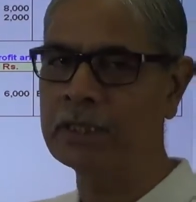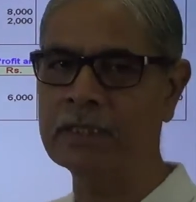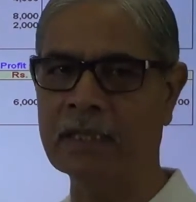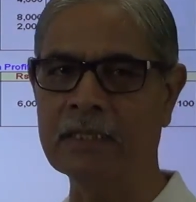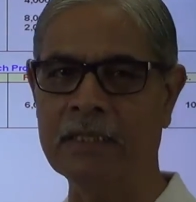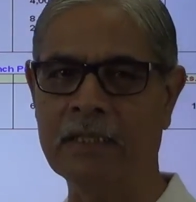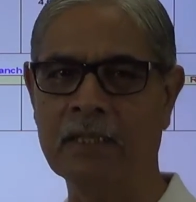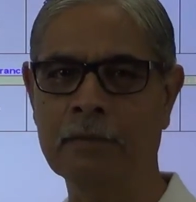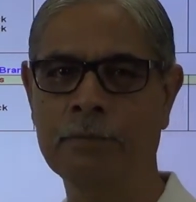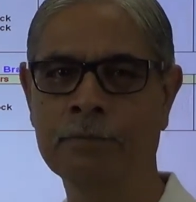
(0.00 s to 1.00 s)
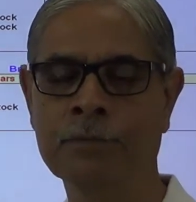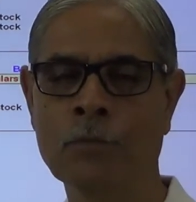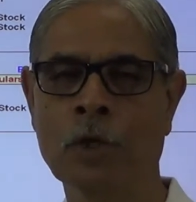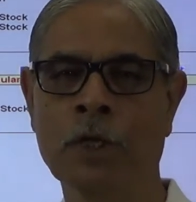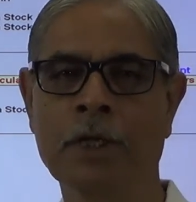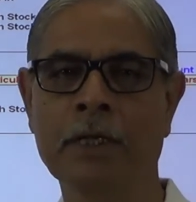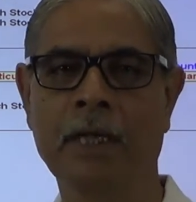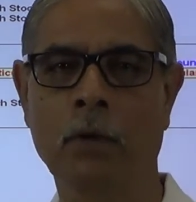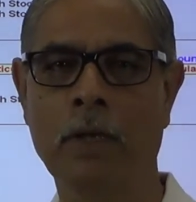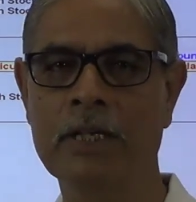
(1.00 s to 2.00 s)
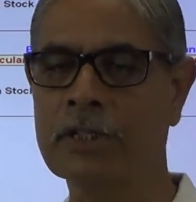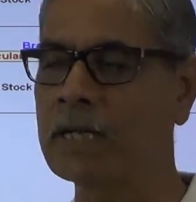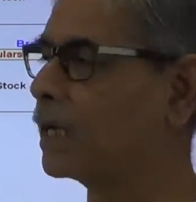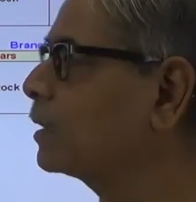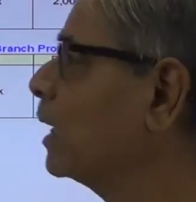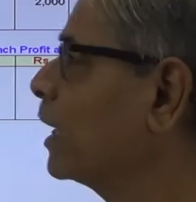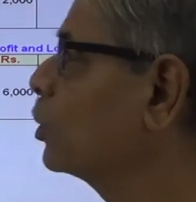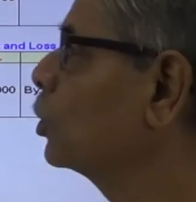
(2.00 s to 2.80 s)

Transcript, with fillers: is considered. Now I start, I should